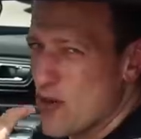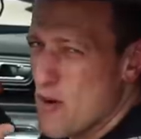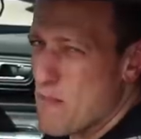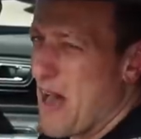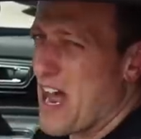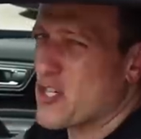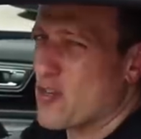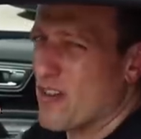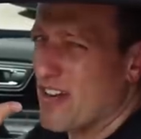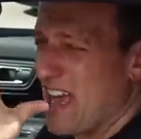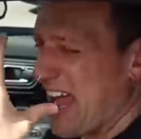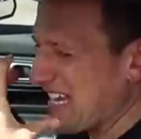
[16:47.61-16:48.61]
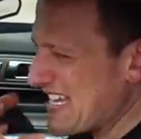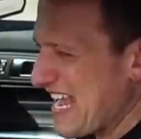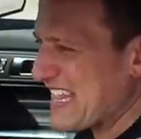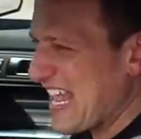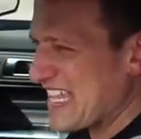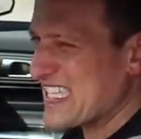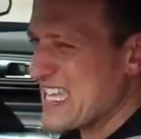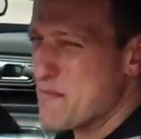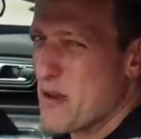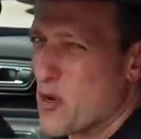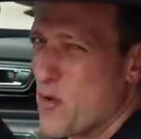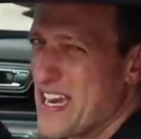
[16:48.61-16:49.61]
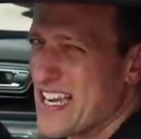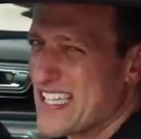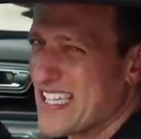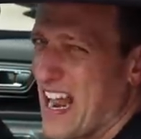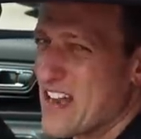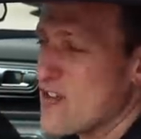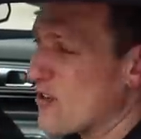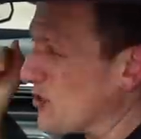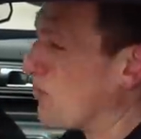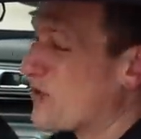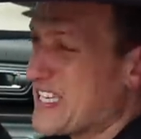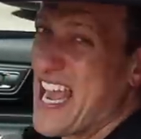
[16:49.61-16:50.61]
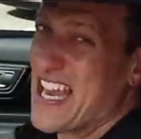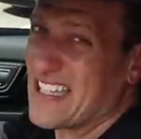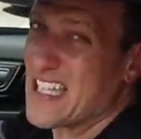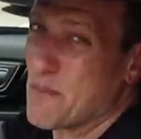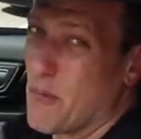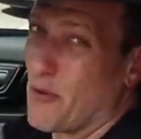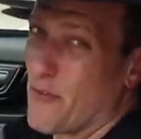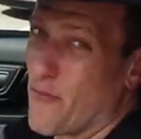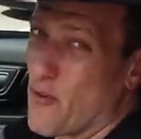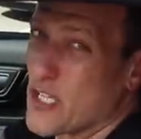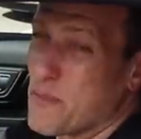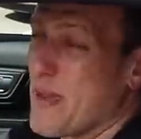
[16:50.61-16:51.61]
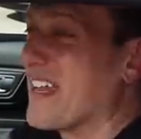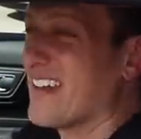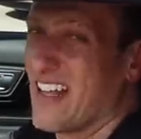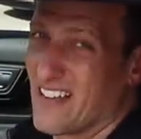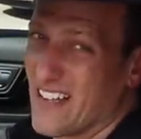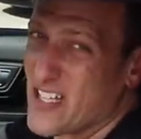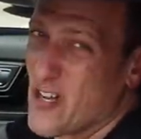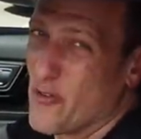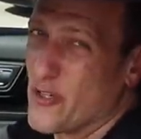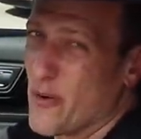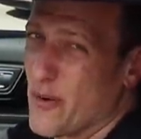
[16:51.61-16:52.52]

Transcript: do your mantra, and get that Steve McQueen inside of you, because we're taking this Bullitt for a spin. Let's go